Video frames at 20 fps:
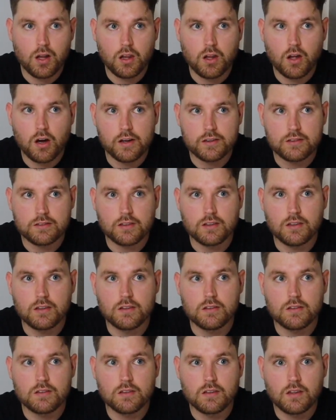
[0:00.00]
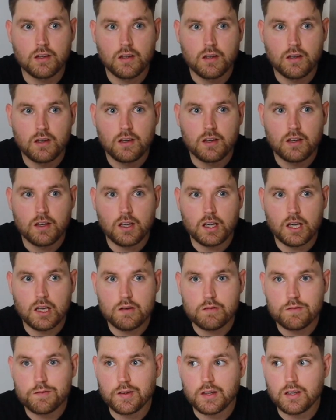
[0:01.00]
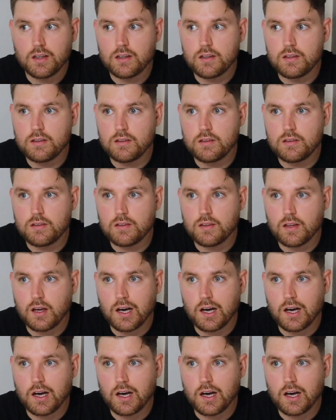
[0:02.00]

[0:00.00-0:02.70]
license in Finland